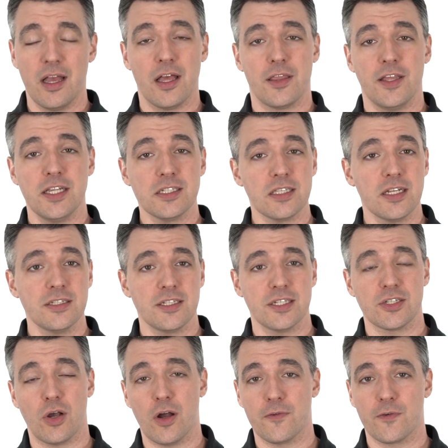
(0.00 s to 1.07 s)
these lenses
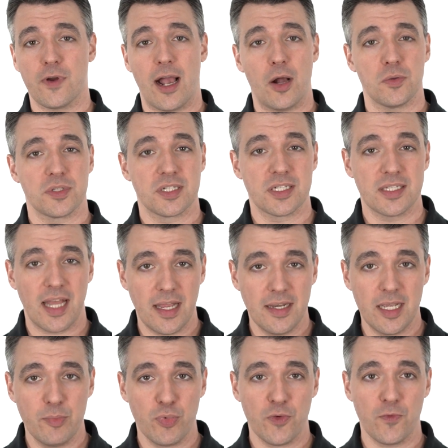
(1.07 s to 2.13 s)
offer
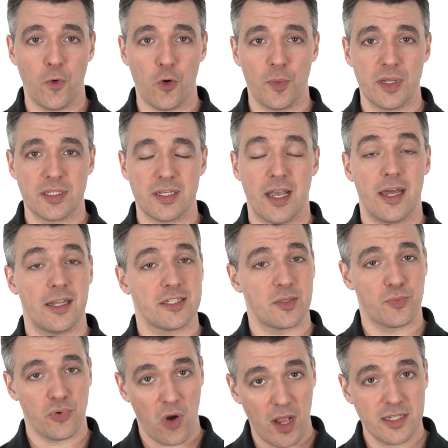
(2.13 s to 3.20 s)
outstanding performance at a
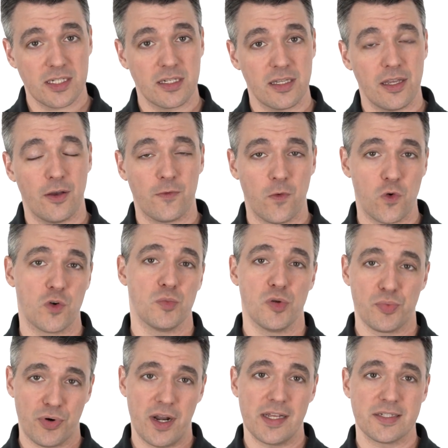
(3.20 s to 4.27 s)
surprisingly affordable
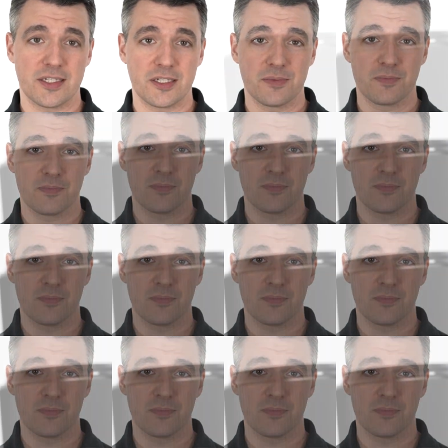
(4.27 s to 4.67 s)
price.